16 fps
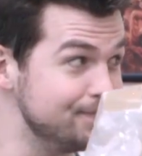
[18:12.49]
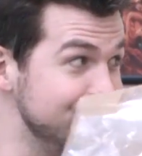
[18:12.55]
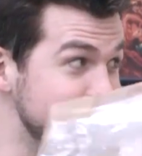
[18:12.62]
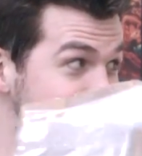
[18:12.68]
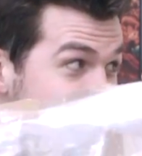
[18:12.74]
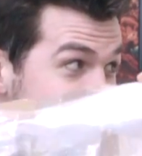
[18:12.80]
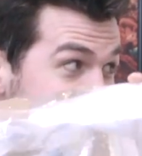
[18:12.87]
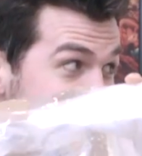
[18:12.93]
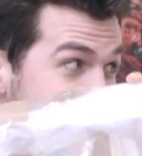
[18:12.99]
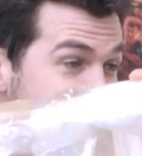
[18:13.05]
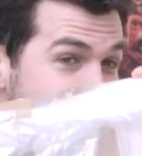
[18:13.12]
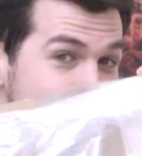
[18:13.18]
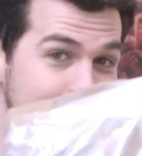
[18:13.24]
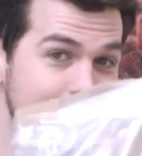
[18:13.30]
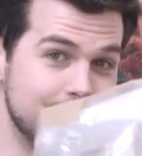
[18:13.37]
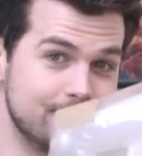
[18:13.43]

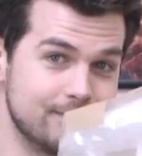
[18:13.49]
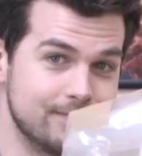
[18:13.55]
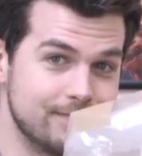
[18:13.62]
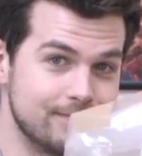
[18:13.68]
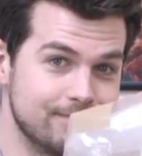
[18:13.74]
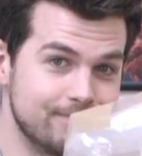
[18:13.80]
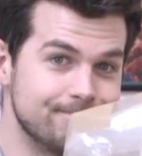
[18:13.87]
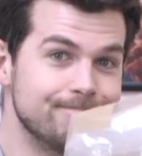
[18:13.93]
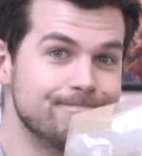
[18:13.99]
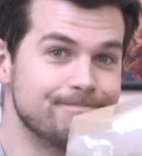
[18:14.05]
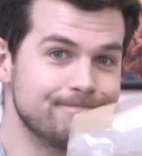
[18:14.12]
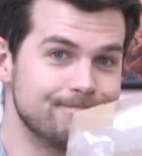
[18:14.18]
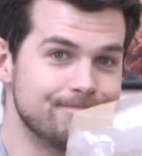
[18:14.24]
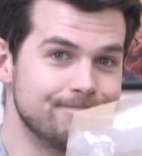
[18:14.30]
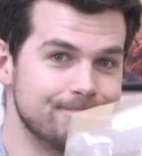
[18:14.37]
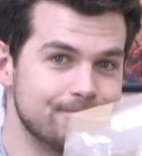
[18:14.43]

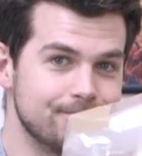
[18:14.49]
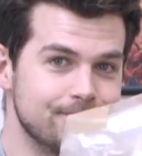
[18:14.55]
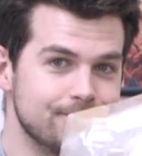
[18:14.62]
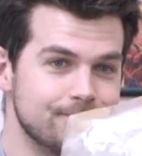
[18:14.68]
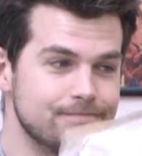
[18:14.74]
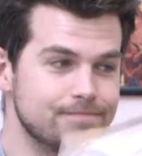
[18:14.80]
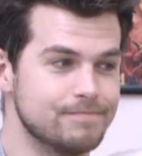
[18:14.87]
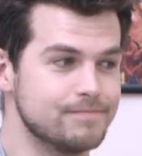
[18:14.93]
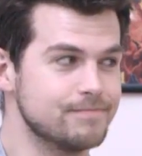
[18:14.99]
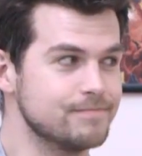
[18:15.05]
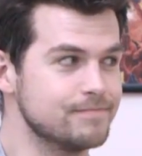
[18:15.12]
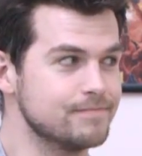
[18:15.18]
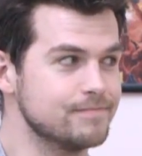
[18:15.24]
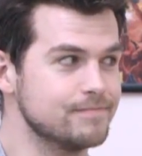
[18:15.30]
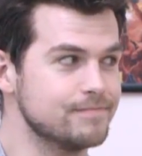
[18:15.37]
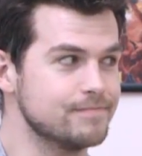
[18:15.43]

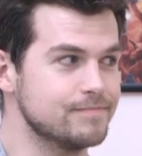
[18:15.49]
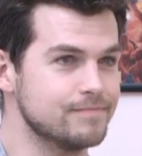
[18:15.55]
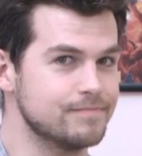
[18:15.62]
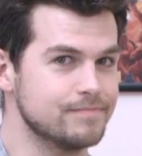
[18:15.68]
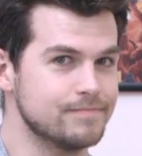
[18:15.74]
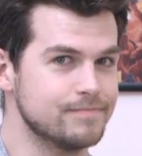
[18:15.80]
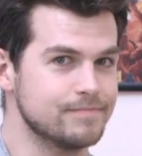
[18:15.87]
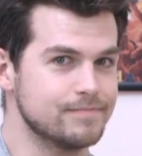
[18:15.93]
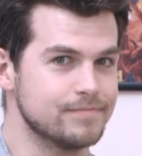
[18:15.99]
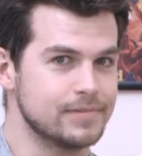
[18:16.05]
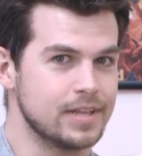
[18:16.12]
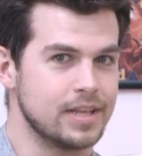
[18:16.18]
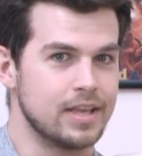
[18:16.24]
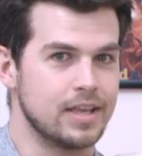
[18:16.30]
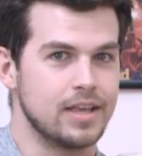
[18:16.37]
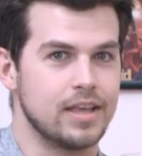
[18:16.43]

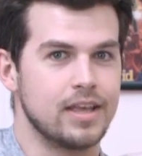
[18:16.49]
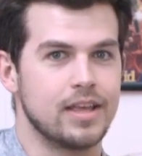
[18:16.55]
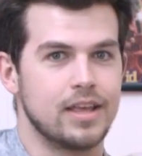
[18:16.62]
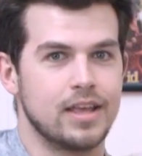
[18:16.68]
(silent)